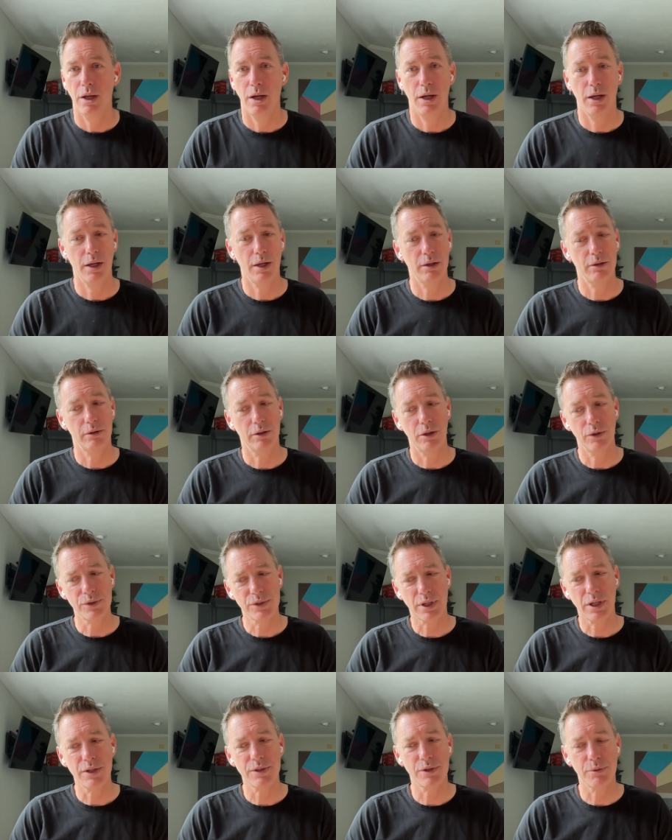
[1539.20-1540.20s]
uh, those
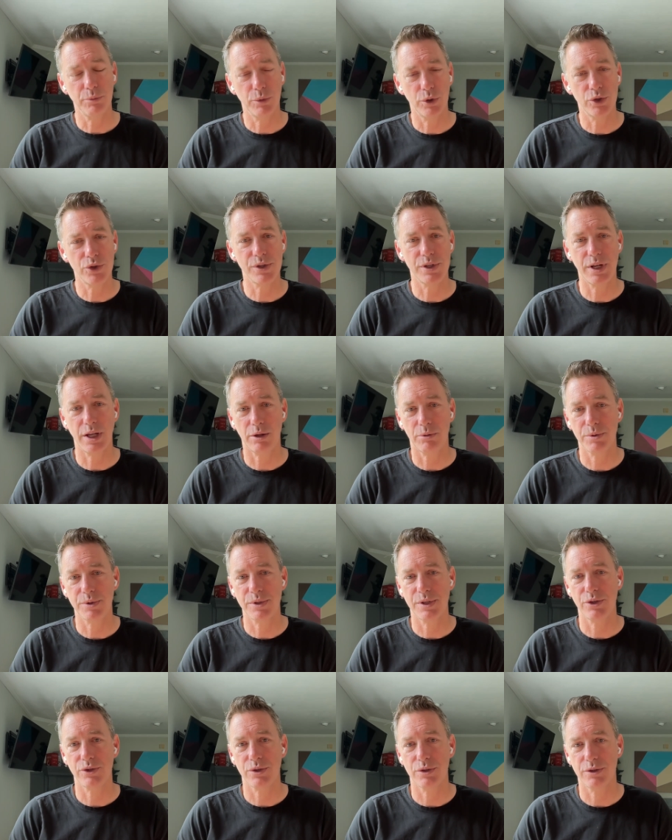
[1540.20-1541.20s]
kinds of mergers and
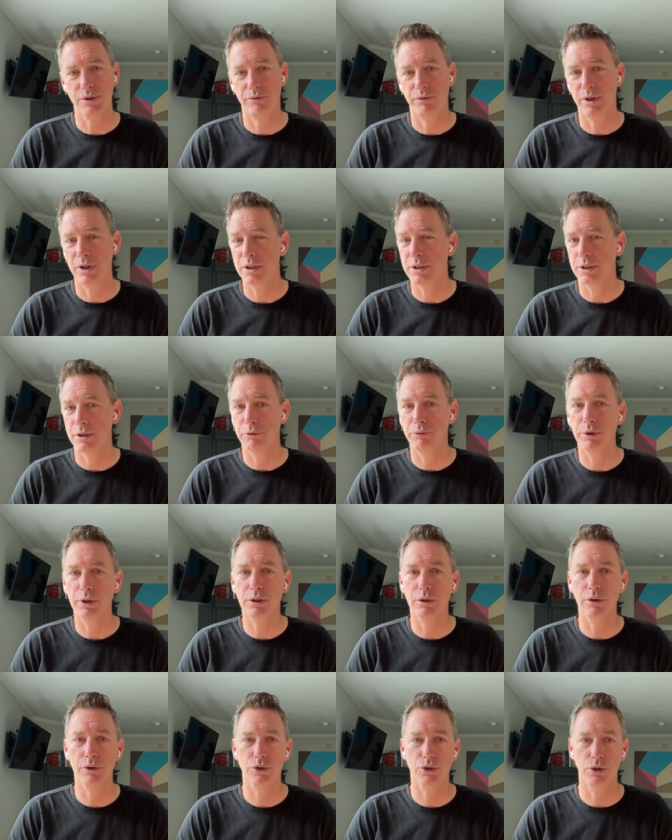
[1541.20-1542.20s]
acquisitions are very
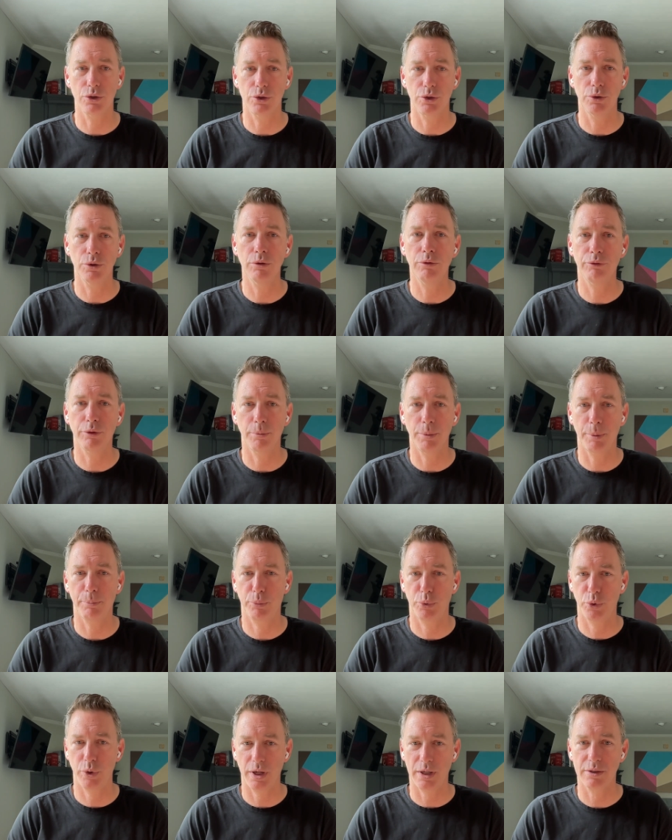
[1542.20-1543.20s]
difficult to do from a
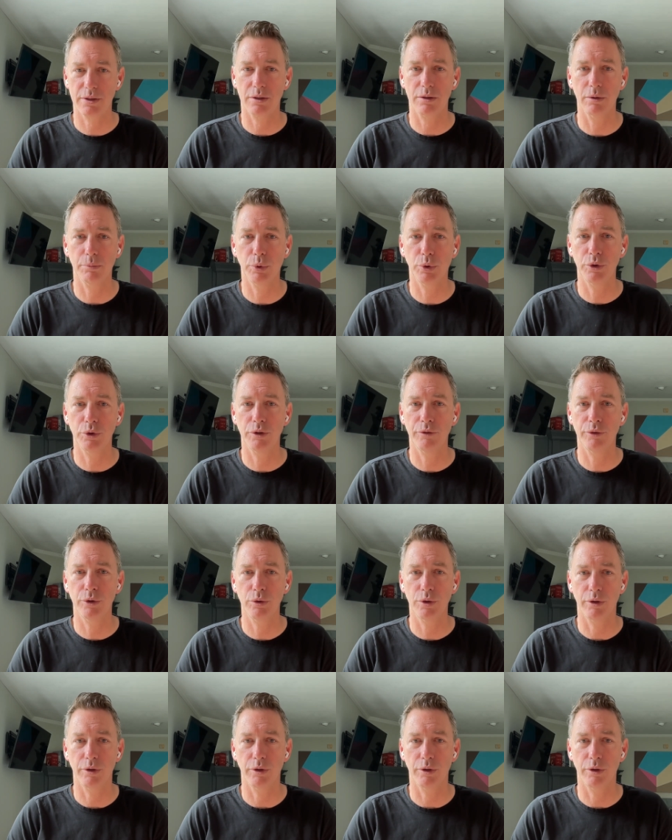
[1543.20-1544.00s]
practical point of view.